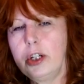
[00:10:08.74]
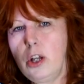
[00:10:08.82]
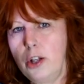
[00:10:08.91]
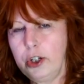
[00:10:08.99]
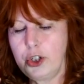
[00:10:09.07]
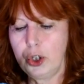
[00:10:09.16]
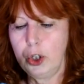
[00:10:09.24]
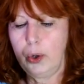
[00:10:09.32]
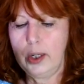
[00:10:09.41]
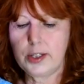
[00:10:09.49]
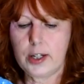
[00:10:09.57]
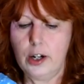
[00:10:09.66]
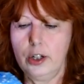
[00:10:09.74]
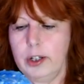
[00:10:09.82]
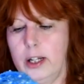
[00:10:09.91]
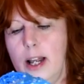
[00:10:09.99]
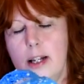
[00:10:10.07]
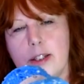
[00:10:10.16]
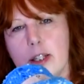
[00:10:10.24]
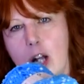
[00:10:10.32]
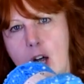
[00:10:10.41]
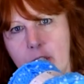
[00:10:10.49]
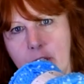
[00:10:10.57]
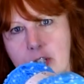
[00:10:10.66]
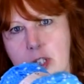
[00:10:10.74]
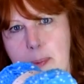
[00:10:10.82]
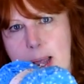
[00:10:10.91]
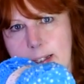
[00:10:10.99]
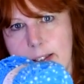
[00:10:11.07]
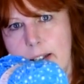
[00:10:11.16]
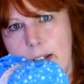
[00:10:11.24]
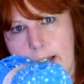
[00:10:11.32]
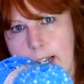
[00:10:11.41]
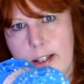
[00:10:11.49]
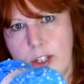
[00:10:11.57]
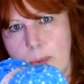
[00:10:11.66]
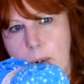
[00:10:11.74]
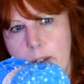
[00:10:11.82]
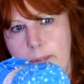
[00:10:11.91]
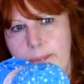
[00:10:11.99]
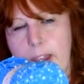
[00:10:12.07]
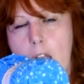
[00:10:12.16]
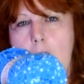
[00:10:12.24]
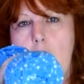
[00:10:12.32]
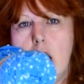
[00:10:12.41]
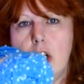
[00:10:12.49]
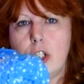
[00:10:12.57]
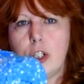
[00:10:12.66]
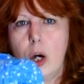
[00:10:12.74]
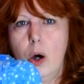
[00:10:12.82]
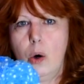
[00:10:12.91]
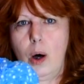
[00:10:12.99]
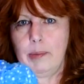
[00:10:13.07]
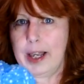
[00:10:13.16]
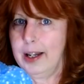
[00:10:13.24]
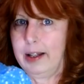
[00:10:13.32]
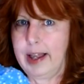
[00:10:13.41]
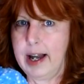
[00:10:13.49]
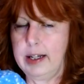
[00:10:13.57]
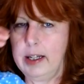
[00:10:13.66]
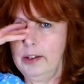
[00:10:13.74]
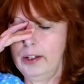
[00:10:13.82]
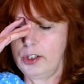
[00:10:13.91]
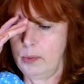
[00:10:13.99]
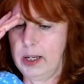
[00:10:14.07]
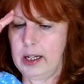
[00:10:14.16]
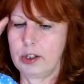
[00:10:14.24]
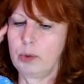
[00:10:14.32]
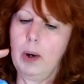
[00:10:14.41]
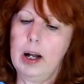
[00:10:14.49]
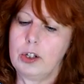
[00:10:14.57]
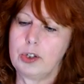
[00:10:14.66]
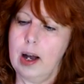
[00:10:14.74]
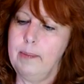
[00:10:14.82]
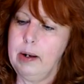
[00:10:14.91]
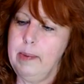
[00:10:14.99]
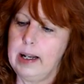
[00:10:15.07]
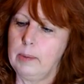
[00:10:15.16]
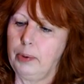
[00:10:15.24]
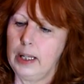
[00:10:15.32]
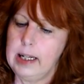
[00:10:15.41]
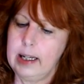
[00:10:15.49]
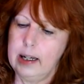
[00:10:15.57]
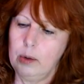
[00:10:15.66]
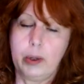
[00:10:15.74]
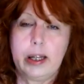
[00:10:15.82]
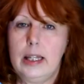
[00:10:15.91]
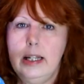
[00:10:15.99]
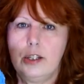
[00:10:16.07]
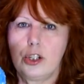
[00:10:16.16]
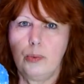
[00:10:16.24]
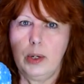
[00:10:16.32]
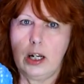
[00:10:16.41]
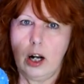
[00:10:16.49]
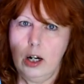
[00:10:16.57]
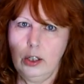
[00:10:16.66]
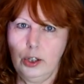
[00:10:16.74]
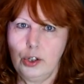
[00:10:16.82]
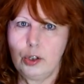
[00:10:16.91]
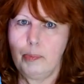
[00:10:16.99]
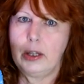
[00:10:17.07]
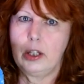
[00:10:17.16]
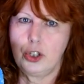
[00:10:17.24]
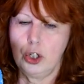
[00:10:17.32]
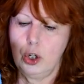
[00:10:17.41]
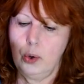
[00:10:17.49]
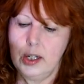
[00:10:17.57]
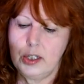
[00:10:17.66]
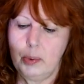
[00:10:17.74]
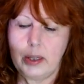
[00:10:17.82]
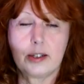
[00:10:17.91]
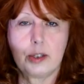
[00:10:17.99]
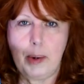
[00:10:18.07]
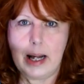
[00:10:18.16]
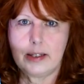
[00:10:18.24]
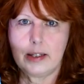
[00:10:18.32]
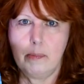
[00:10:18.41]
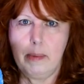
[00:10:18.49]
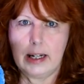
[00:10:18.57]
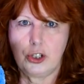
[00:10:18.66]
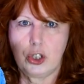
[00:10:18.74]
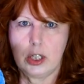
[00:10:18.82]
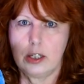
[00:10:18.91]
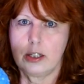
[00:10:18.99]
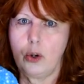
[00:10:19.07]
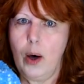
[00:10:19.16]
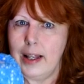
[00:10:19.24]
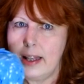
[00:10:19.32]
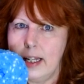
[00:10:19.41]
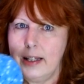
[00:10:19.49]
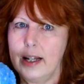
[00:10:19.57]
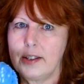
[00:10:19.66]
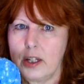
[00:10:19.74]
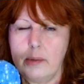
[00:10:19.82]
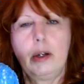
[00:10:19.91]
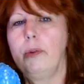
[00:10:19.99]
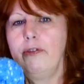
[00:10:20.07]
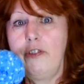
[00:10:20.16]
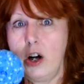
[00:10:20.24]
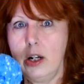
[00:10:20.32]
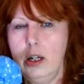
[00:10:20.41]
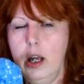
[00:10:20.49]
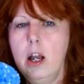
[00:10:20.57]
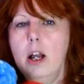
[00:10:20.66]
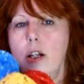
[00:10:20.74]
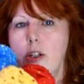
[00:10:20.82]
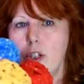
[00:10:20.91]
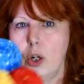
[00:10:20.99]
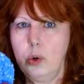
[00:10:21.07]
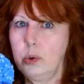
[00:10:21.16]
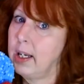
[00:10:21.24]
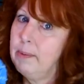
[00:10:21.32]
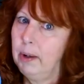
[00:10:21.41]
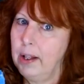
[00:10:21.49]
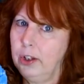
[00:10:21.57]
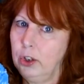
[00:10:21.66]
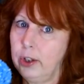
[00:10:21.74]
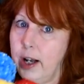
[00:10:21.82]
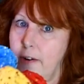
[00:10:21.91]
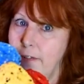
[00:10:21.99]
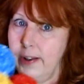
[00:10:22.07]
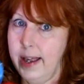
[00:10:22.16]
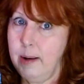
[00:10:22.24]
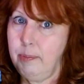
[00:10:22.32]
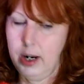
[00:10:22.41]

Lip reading: another turquoise color that has the colored spots in it like this one. So I'm getting that in this week as well. So I'm going to make a blanket with these 3 colors, but the turquoise with the spots that match this. So I think that's going to be fun. So keep on the lookout for that